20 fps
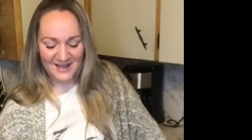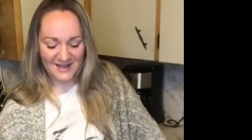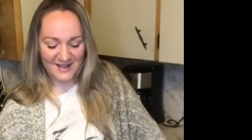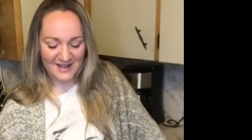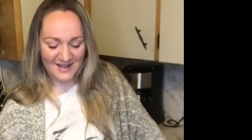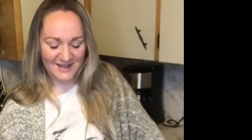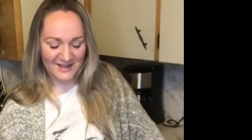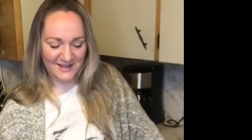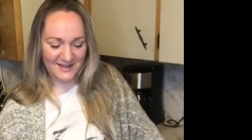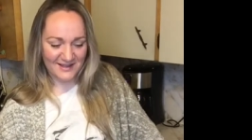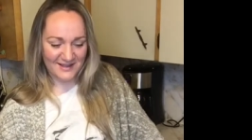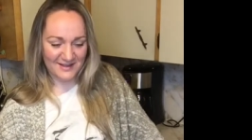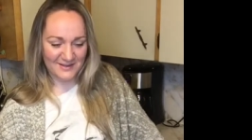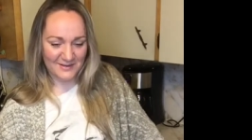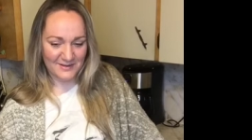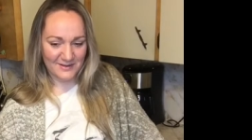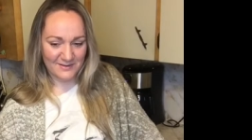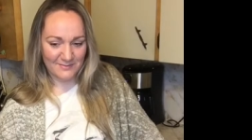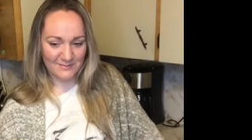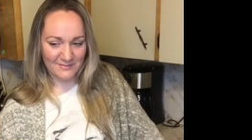
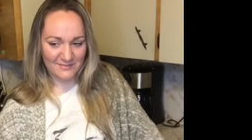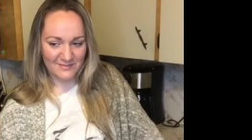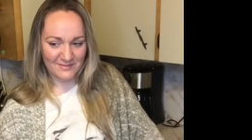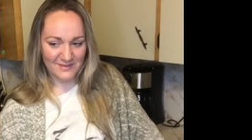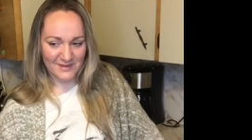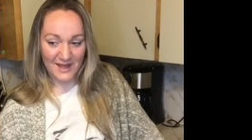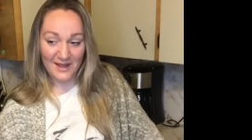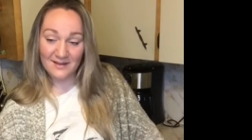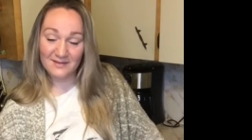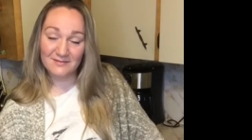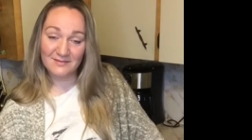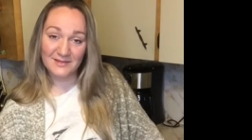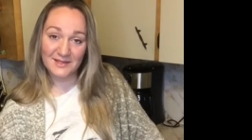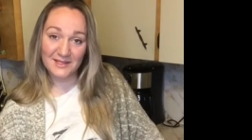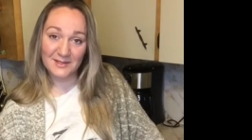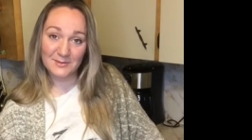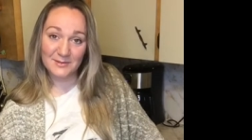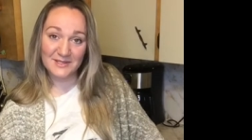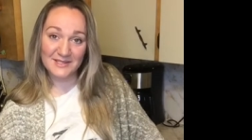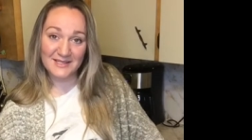Yeah,
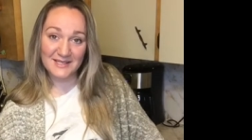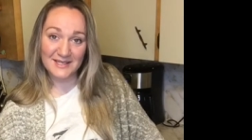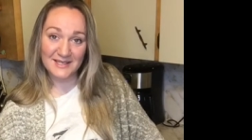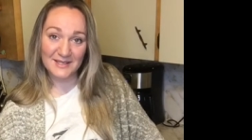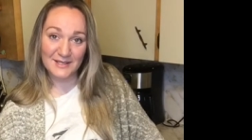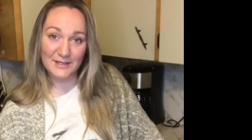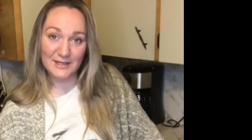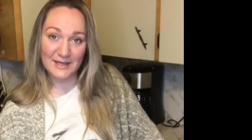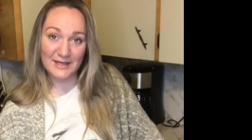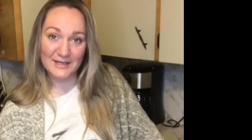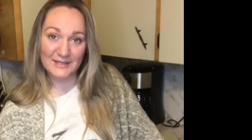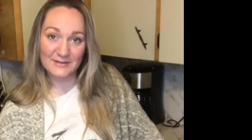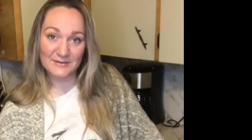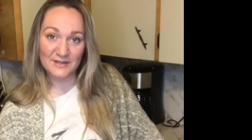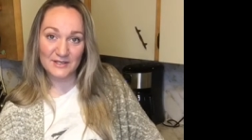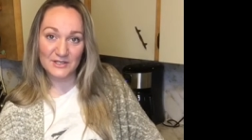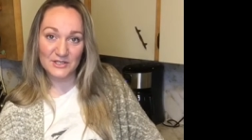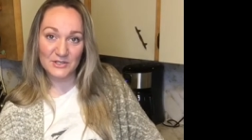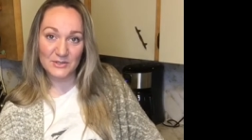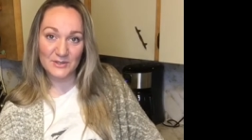I'll be seeing you guys
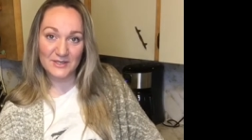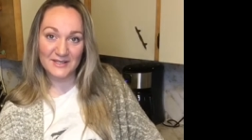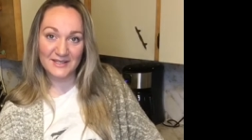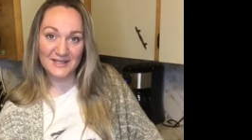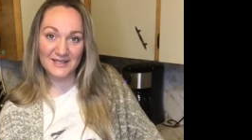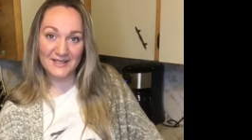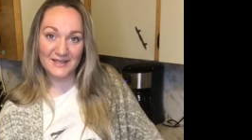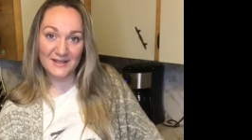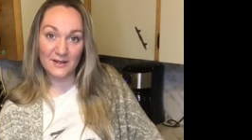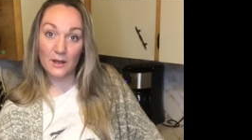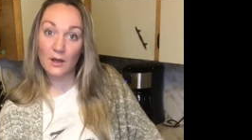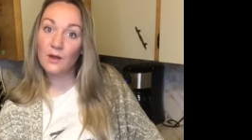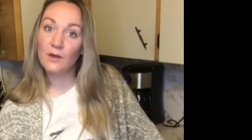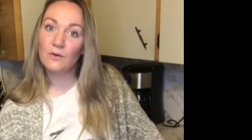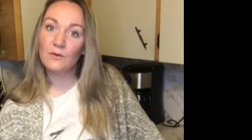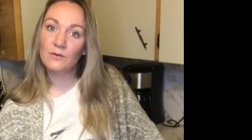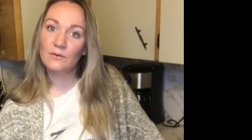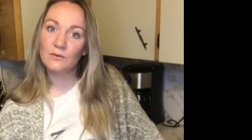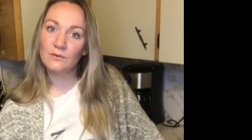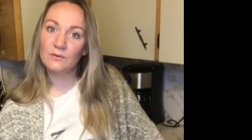very shortly. Oh,